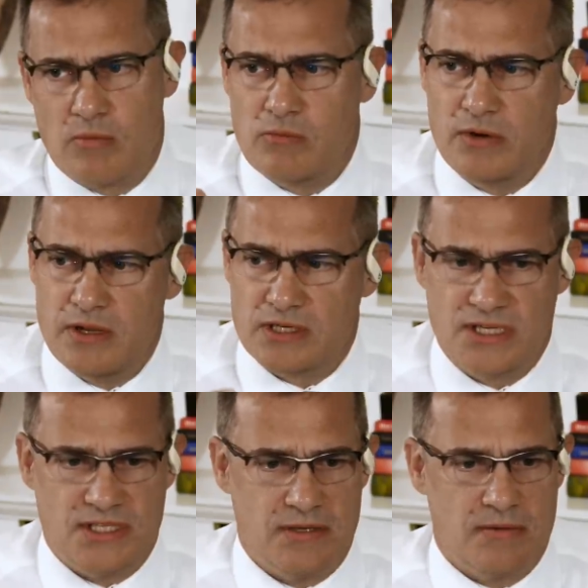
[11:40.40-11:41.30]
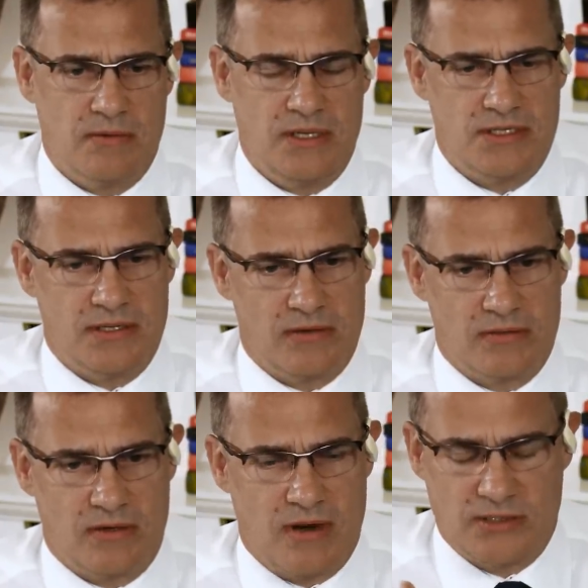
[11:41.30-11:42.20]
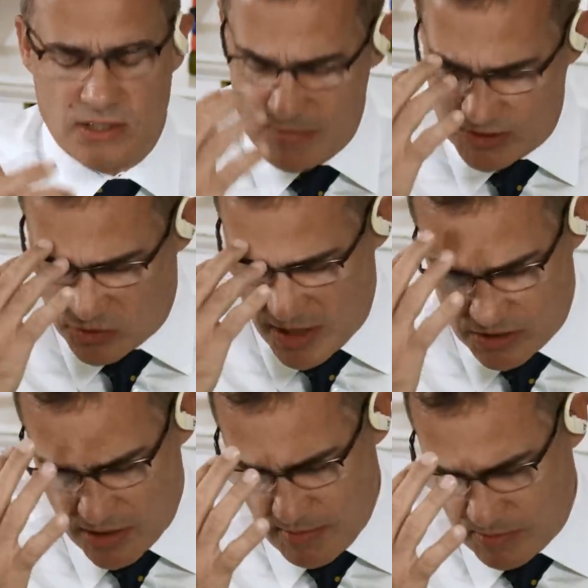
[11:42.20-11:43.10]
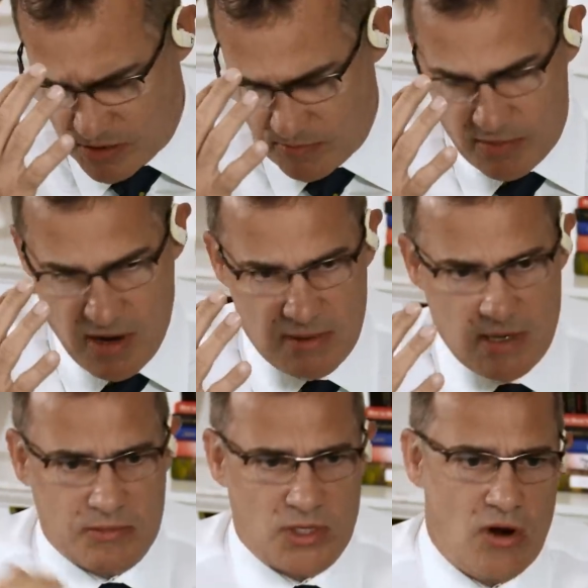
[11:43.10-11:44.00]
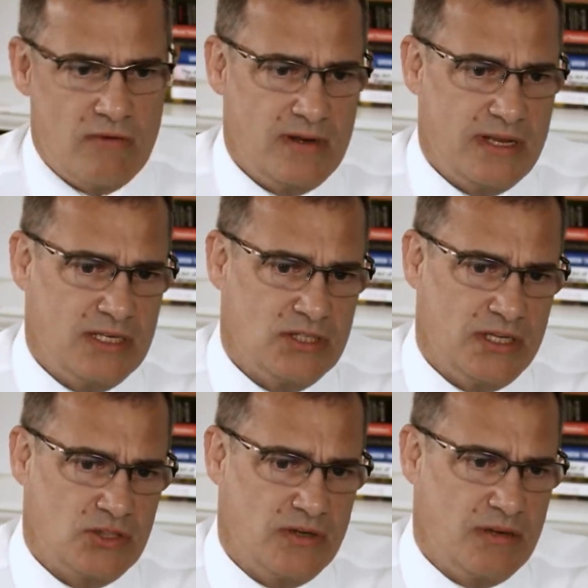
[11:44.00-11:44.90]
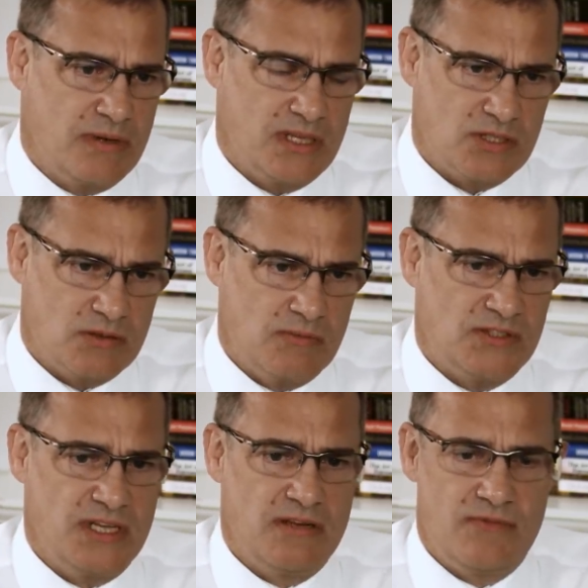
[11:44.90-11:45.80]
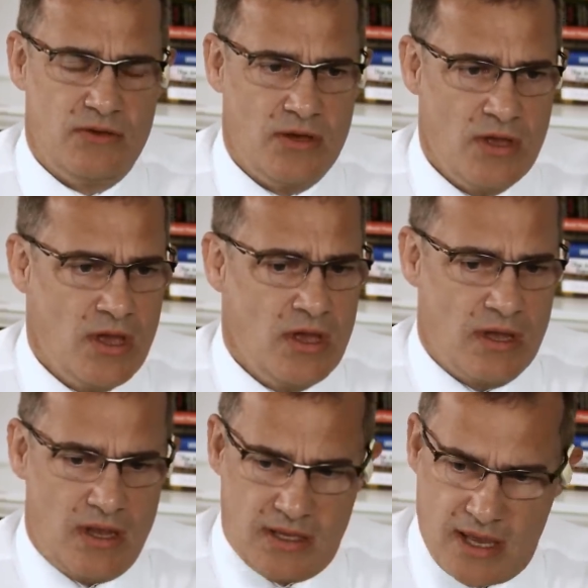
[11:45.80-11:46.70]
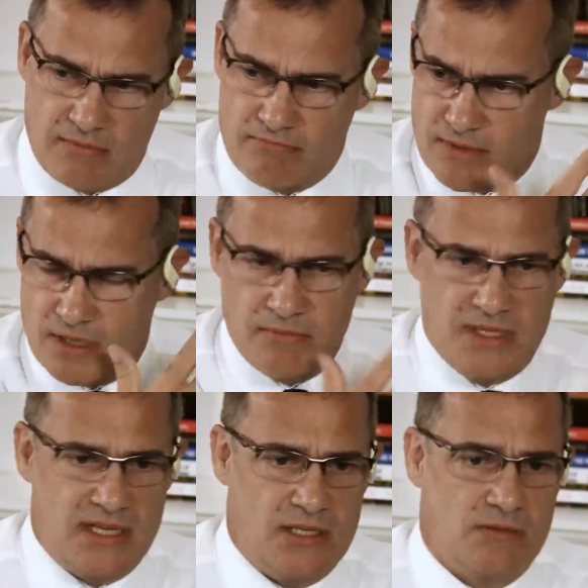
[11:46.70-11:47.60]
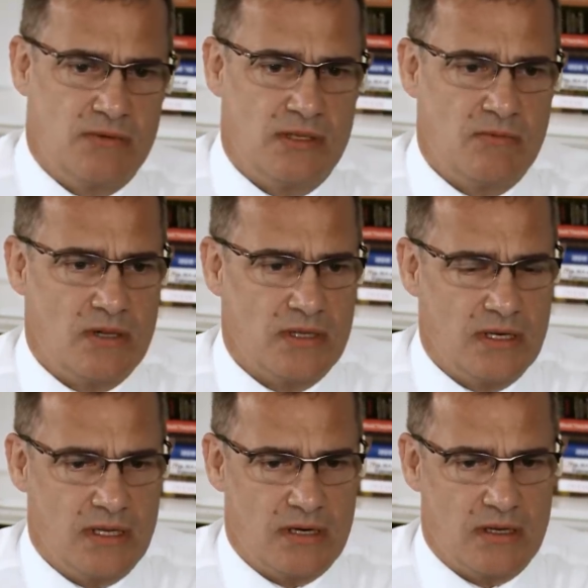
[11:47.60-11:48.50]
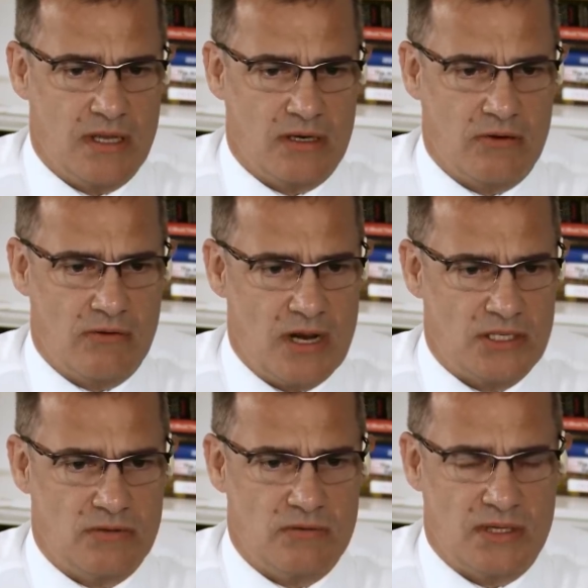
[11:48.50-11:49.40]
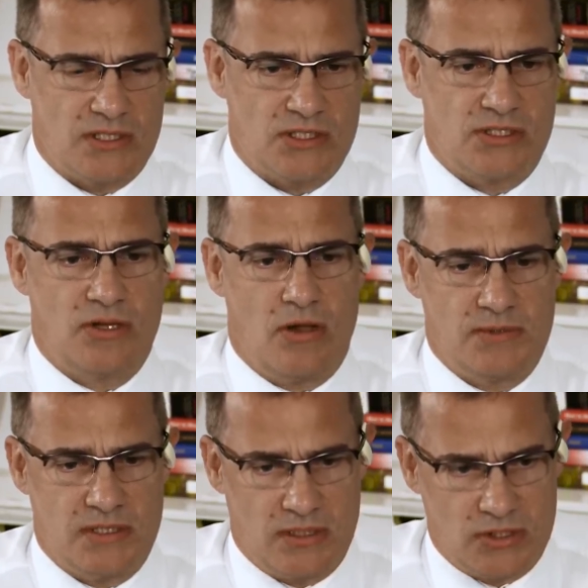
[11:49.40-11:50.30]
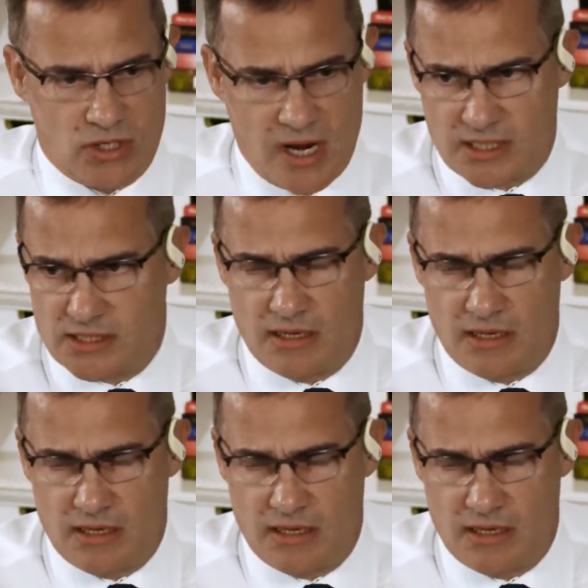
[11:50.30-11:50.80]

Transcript: What do you actually do? What are you doing on the ground? So I'm, intri- so I'm, so perhaps overly in, intrigued by this because we've seen a few, again, companies elsewhere in the world kind of get, get crushed or like stopped in their tracks.